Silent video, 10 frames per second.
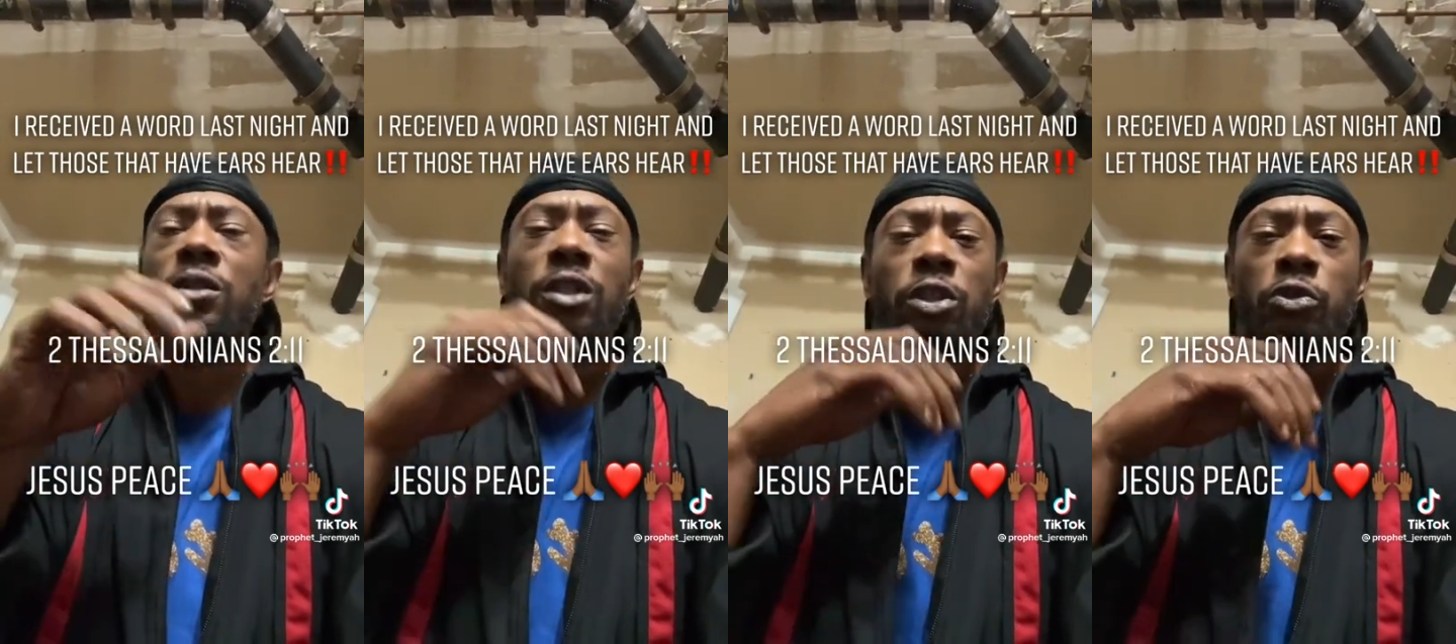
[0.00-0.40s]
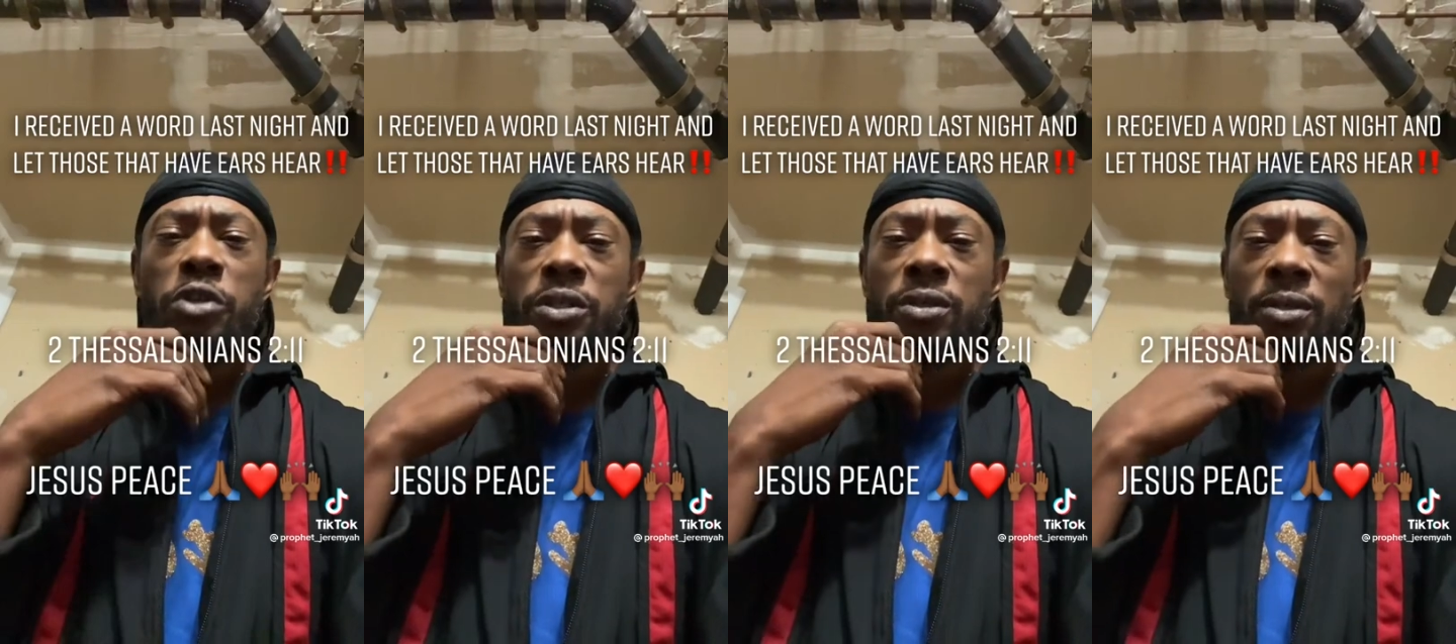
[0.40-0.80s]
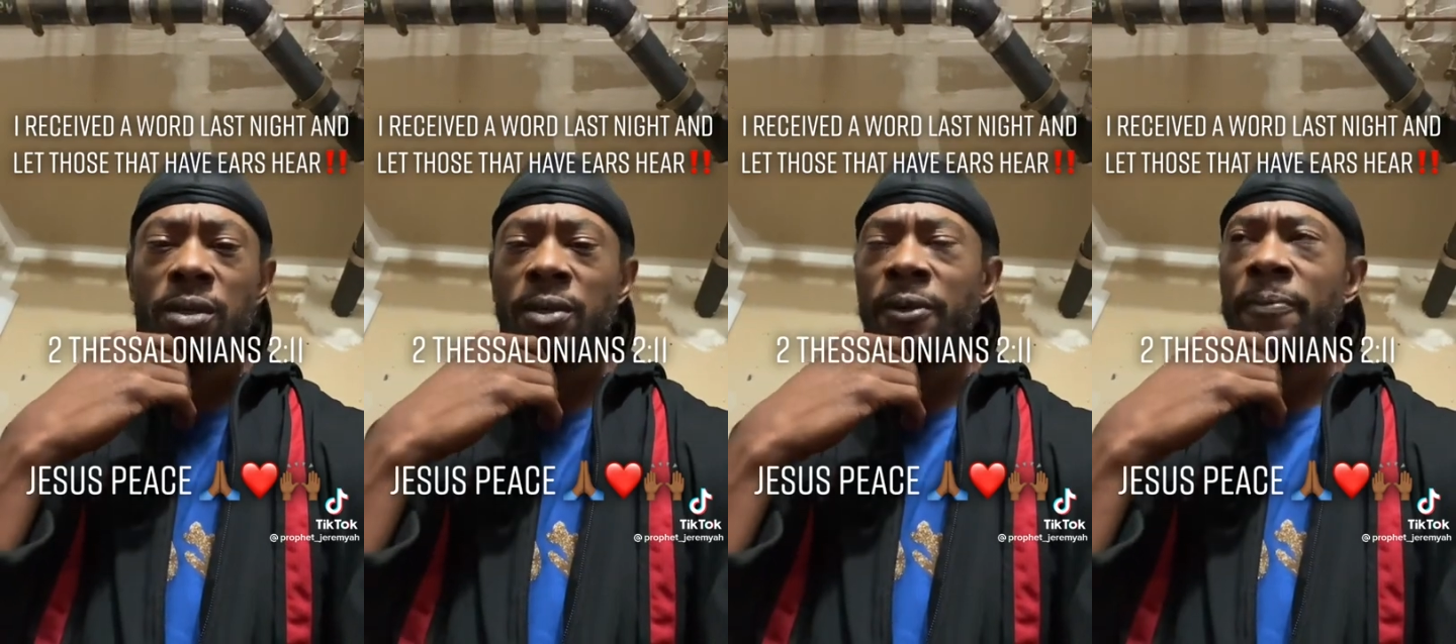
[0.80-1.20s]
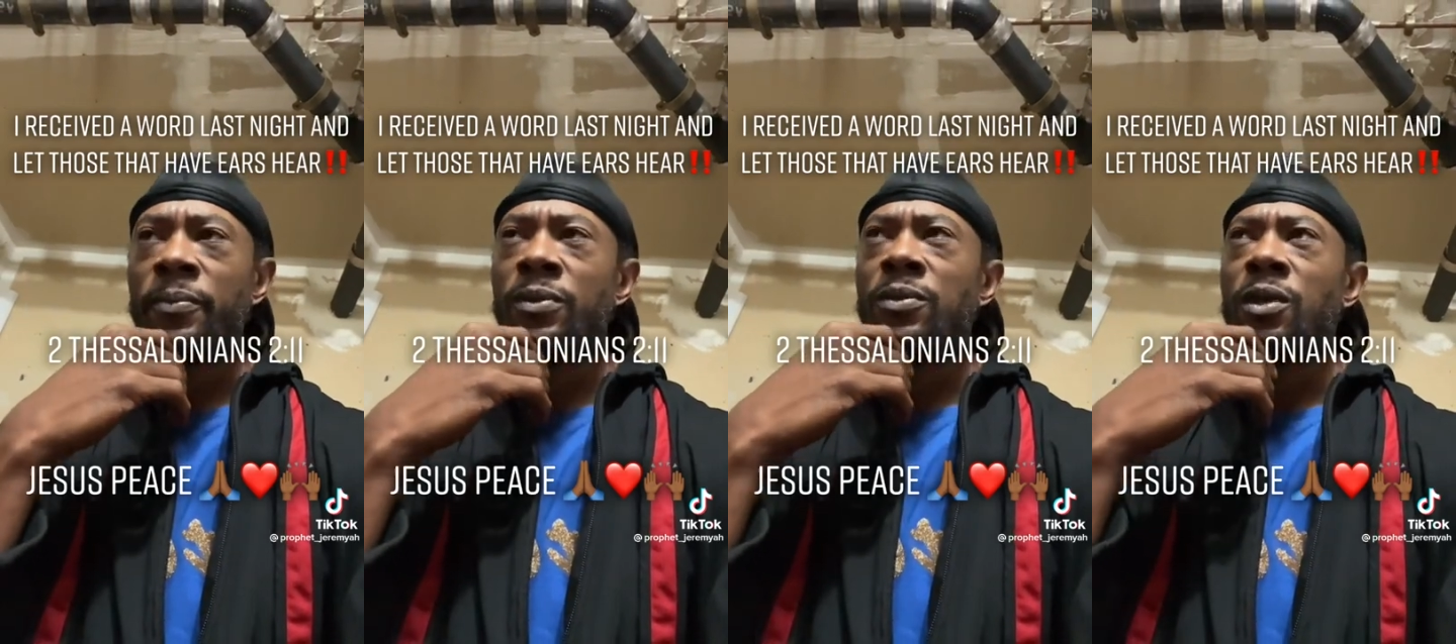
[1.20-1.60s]

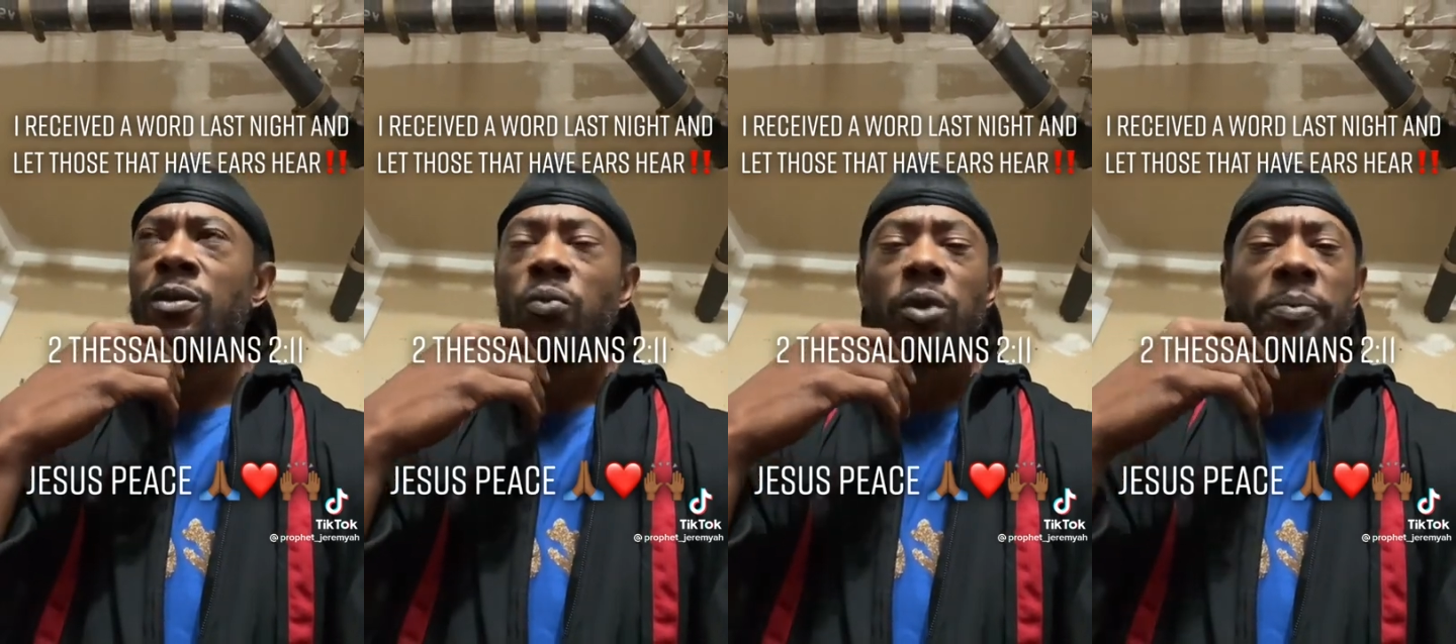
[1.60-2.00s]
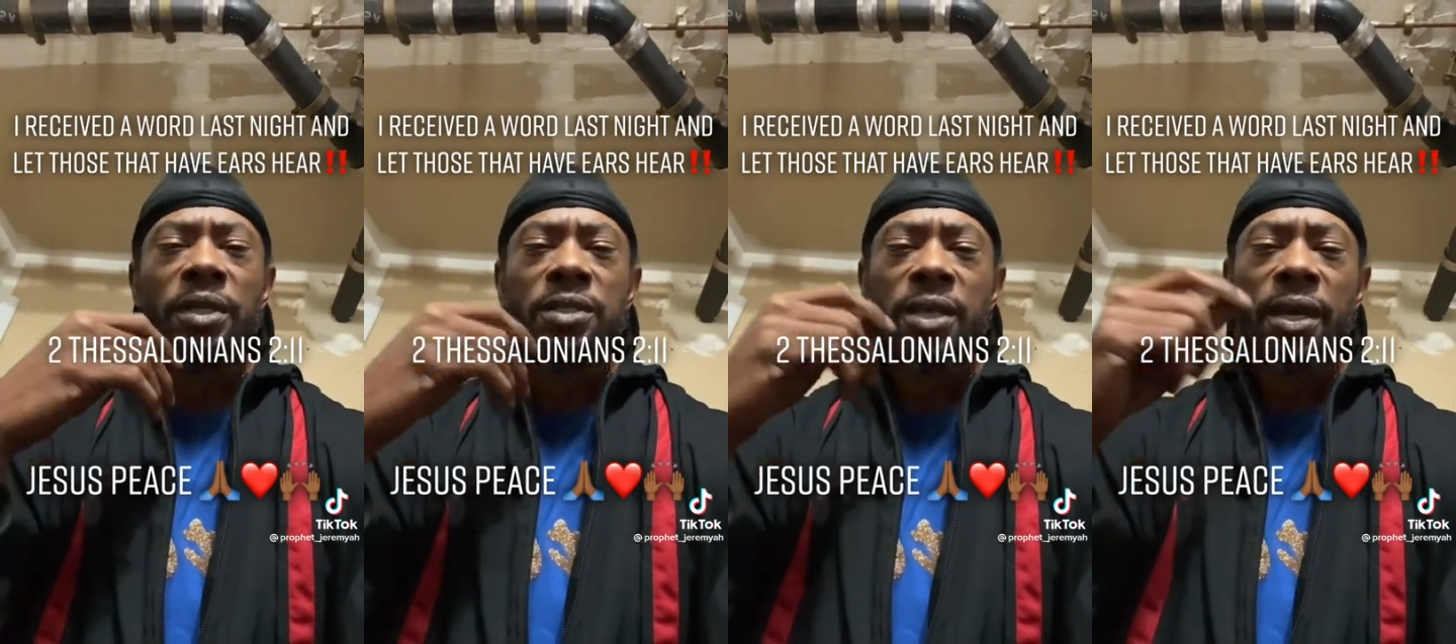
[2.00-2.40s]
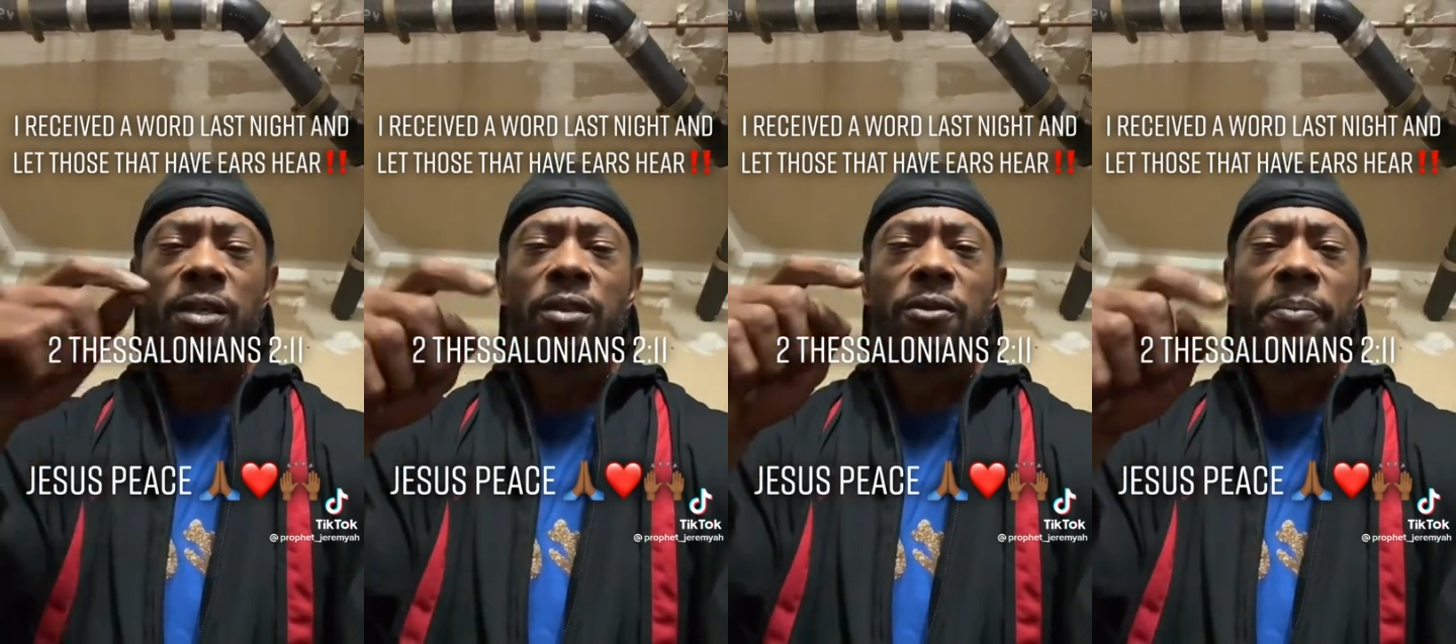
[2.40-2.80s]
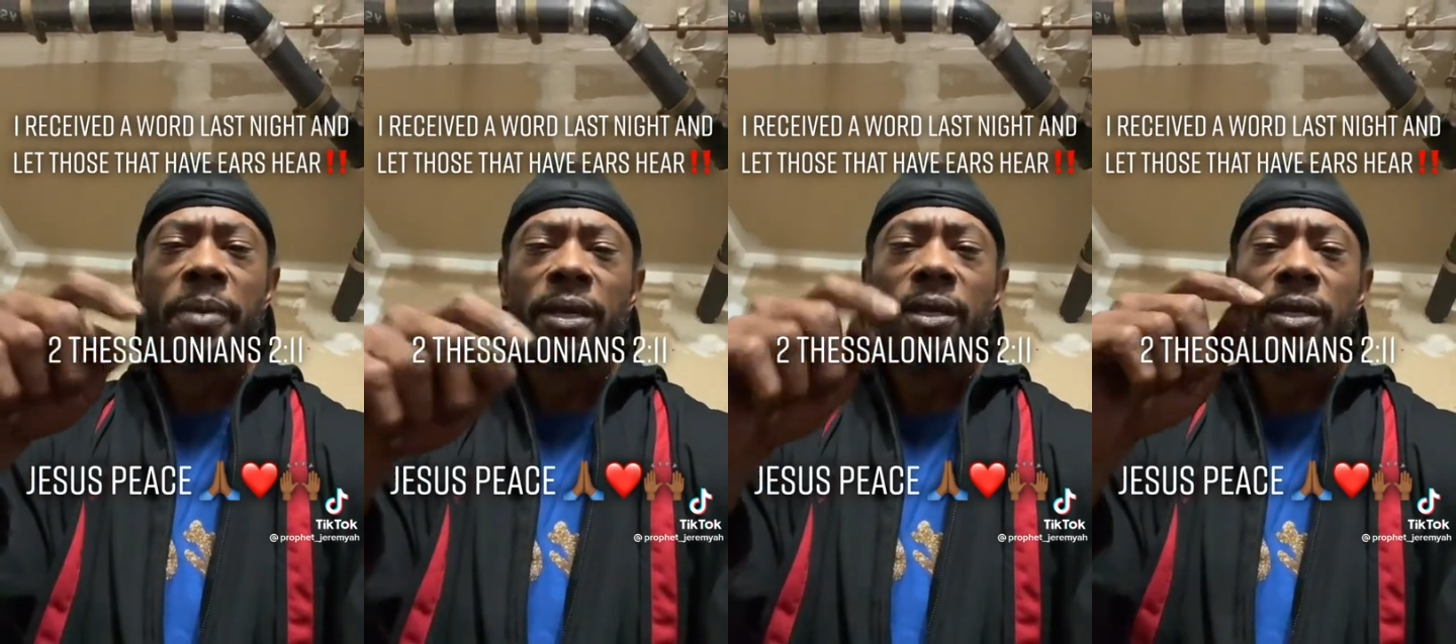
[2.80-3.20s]
delusion will be tailor
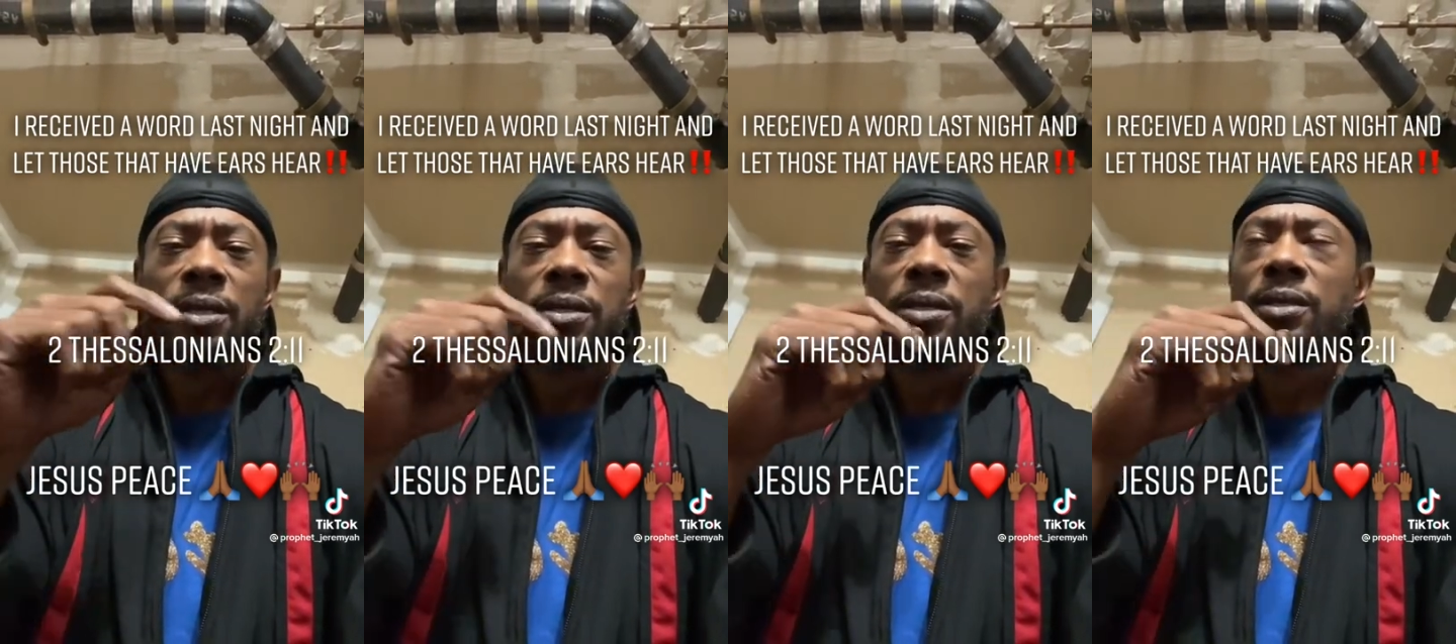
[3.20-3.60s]
made